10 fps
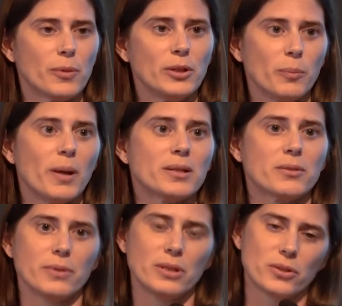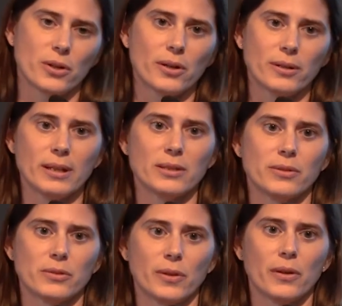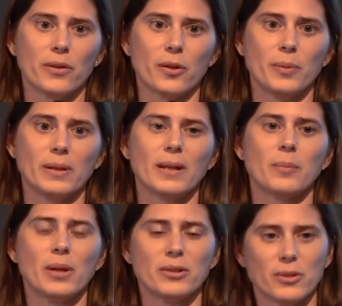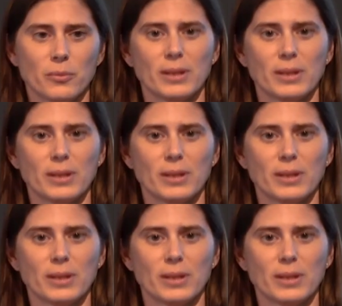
when you must restart antiretroviral therapy in that patient.